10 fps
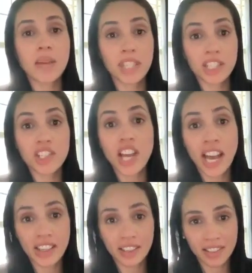their
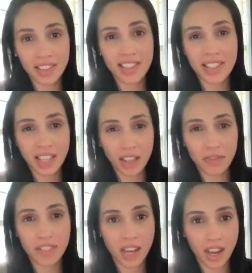child's
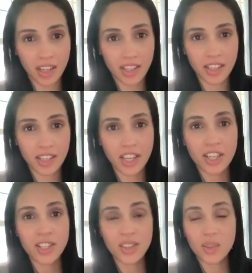self-talk.
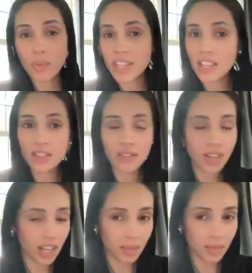So the way that you
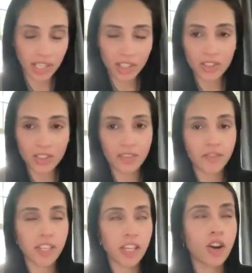talk about your own self,
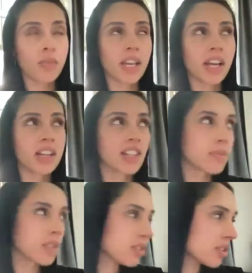you feel like, oh my gosh,
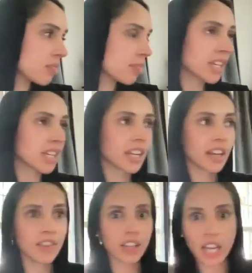I'm so stupid.
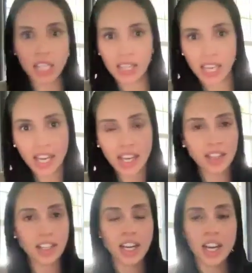I forgot
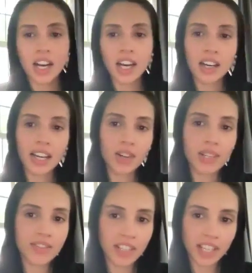that, or oh, I
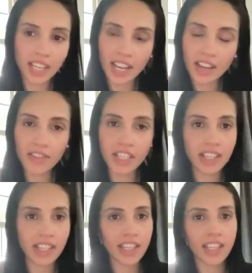always forget
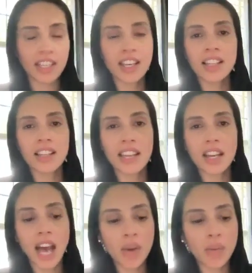everything.
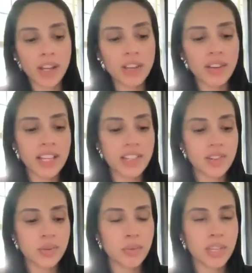Like, I want you guys
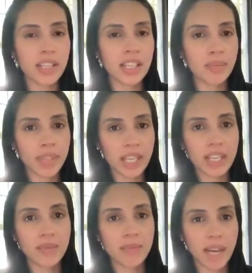to really
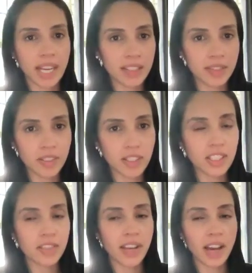be
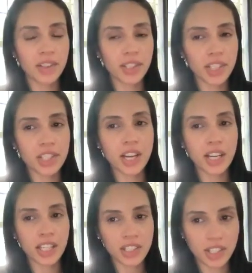mindful of how you're
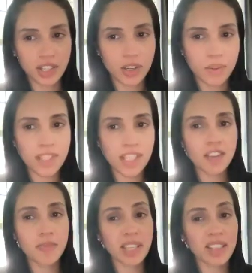talking to your own
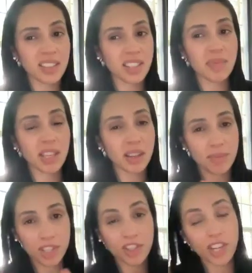self because this
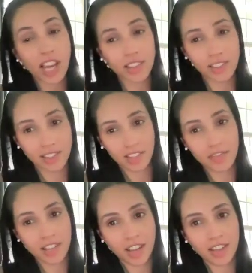becomes your child's
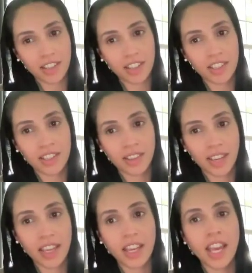self-talk.
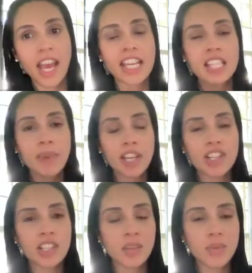Okay.
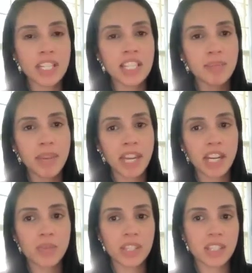Especially when it's
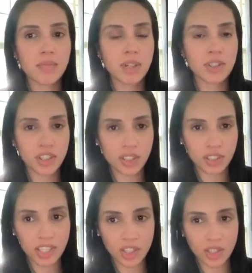paired with an
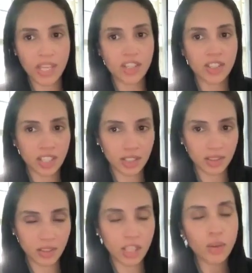emotional
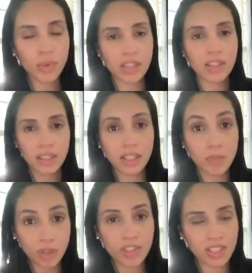situation, with
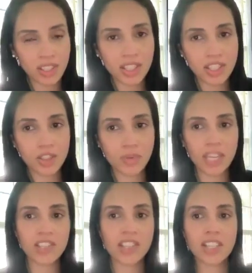emotions in a
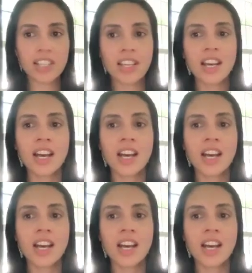situation,